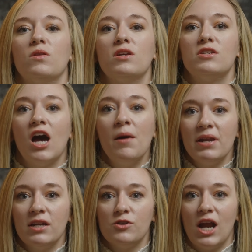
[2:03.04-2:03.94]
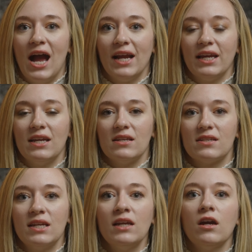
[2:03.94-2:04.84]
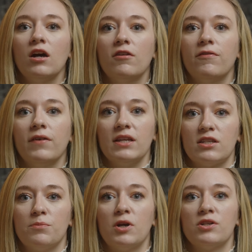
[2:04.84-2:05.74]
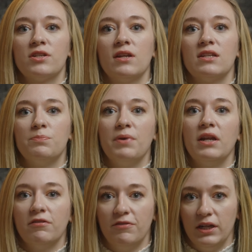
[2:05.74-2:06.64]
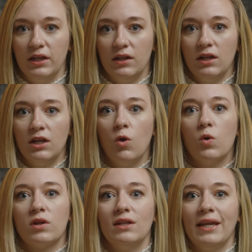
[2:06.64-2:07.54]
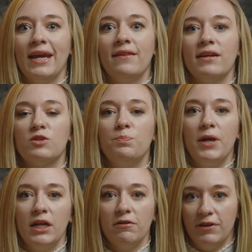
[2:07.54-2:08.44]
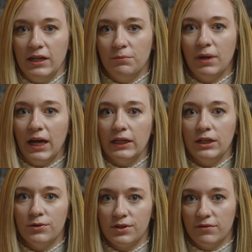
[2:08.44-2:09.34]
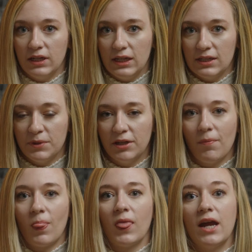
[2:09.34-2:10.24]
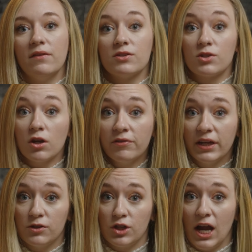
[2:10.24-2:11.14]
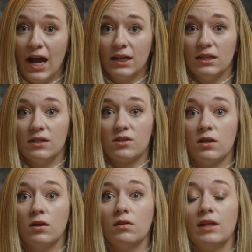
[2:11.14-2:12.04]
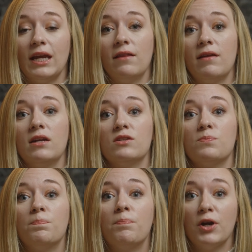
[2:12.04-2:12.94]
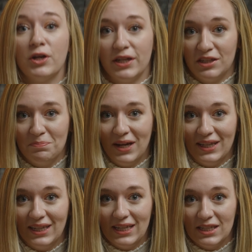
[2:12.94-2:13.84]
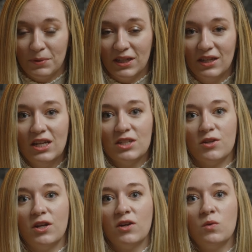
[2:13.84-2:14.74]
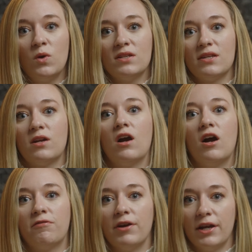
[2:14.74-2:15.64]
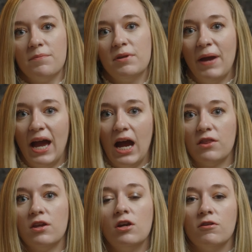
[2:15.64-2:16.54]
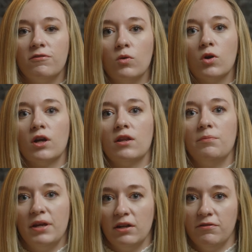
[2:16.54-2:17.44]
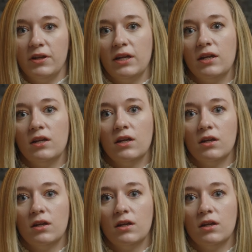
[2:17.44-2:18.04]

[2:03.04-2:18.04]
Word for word: the dominant tract is think of it's the person that's benefited or the land that's benefited by the use of the easement. And the servient tract is the land that is burdened by the easement. So they're the ones that are offering up the path for the benefited